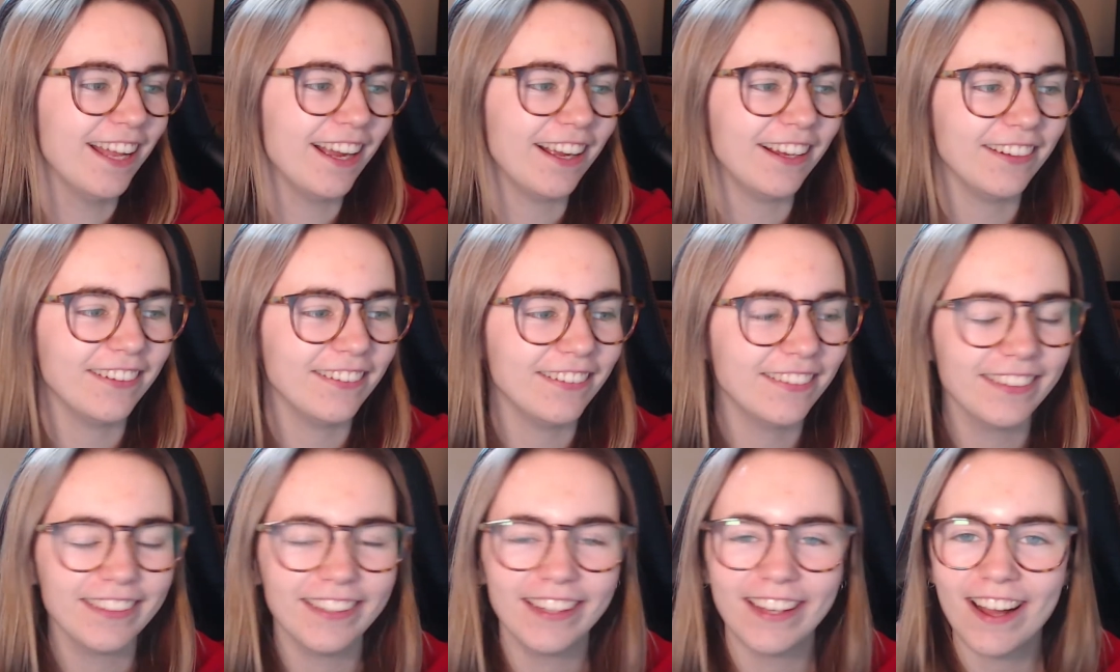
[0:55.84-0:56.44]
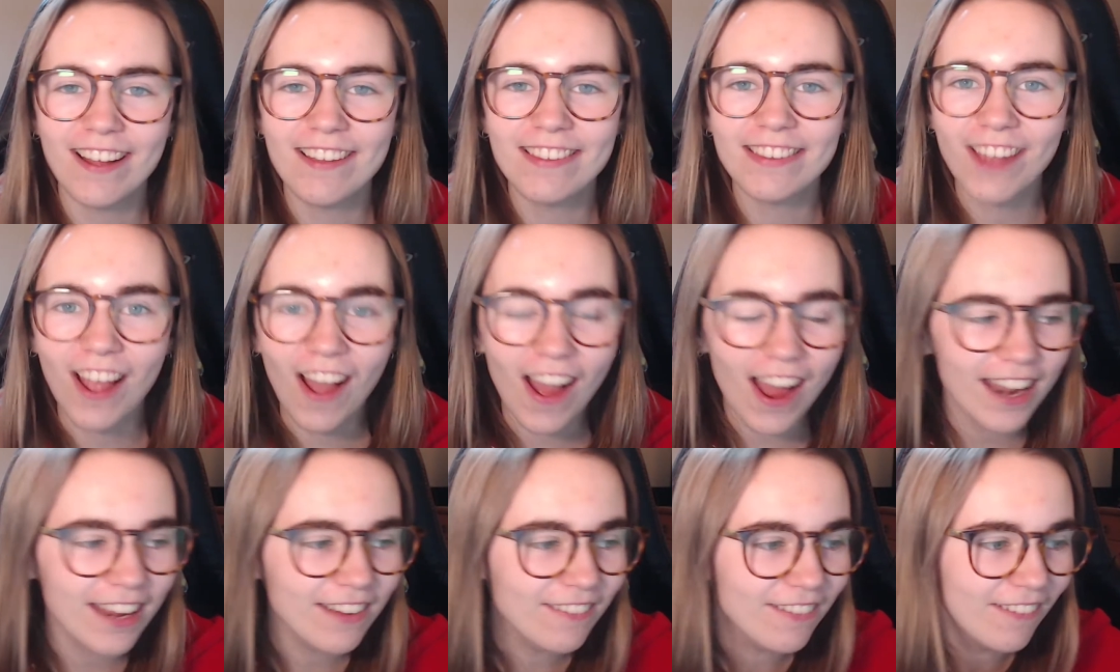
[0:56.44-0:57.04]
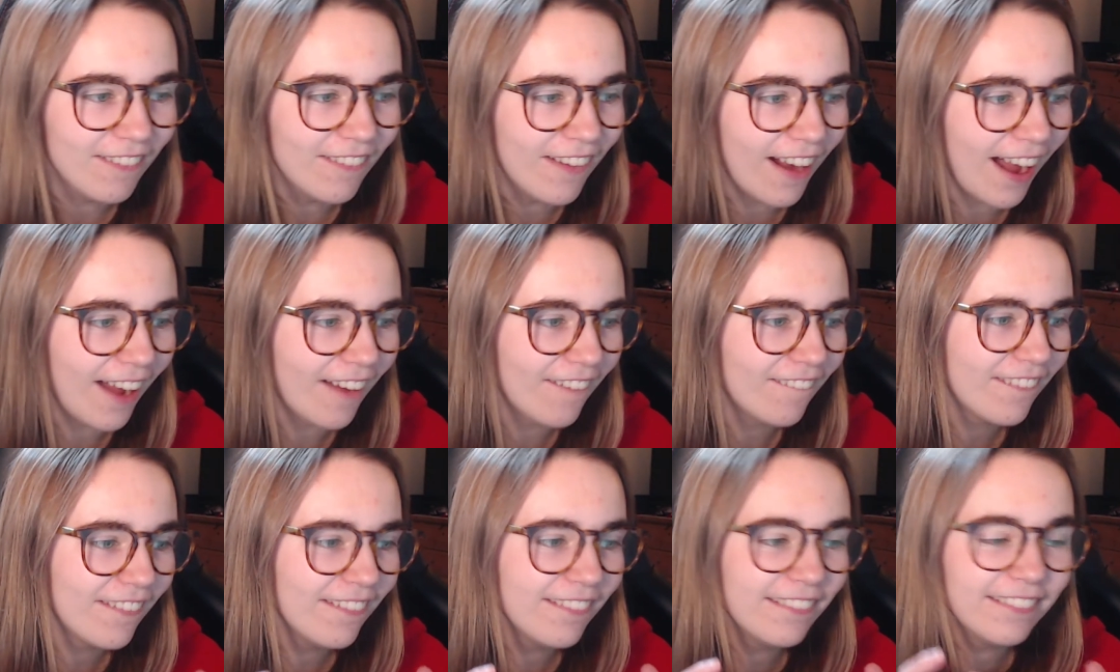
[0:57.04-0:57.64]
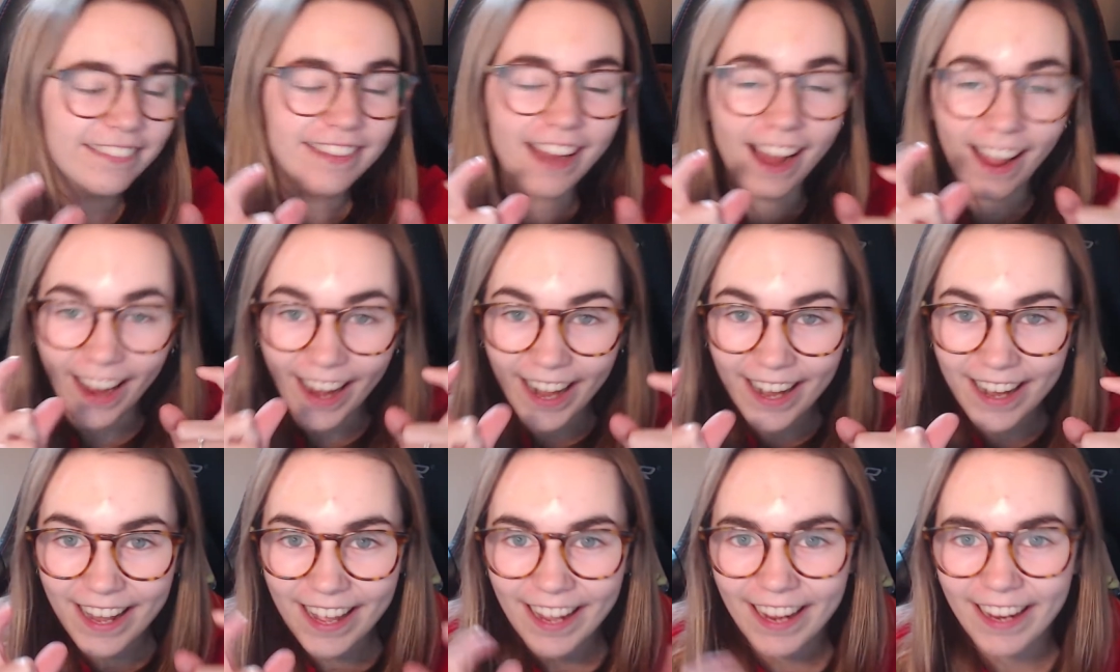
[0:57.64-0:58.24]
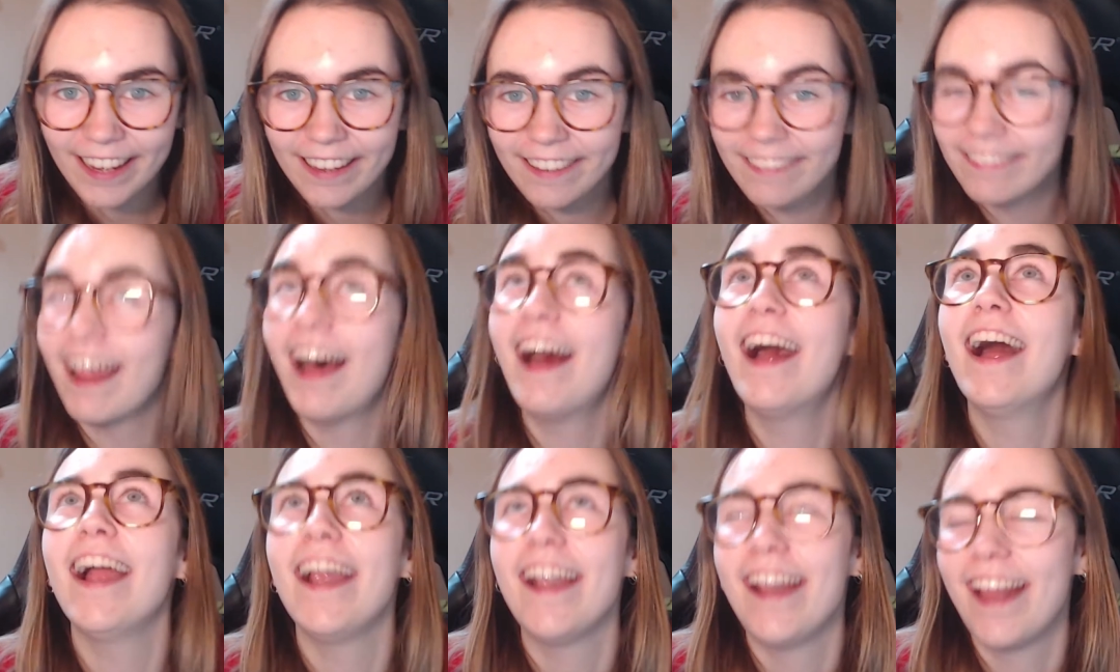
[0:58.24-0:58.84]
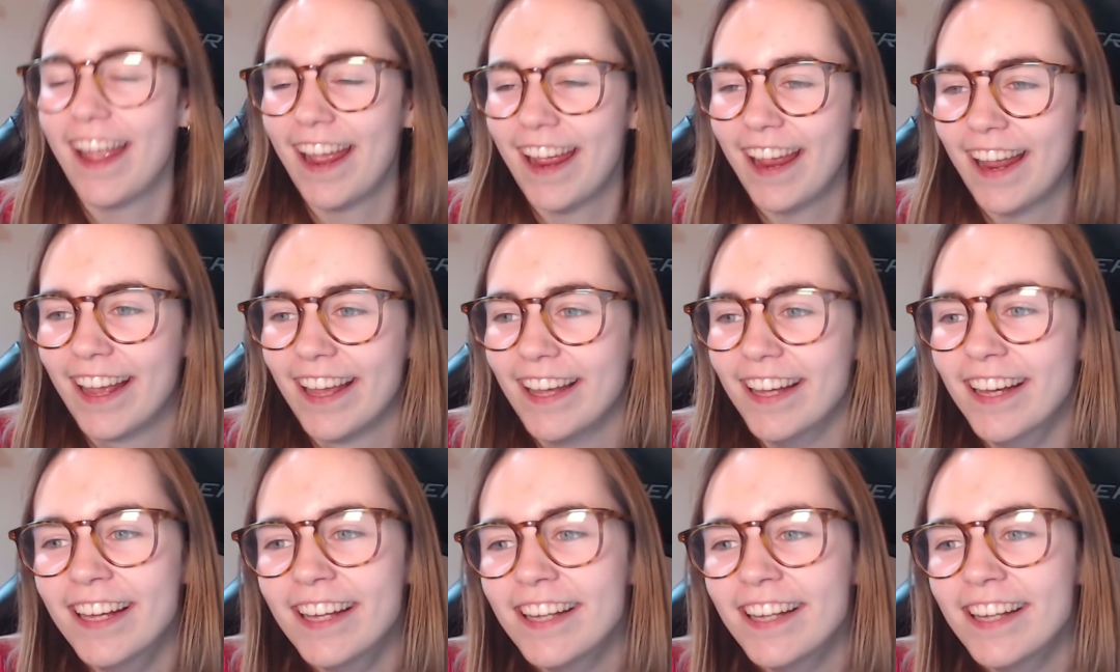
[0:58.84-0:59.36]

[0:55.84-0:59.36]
Look how tiny we were tiny.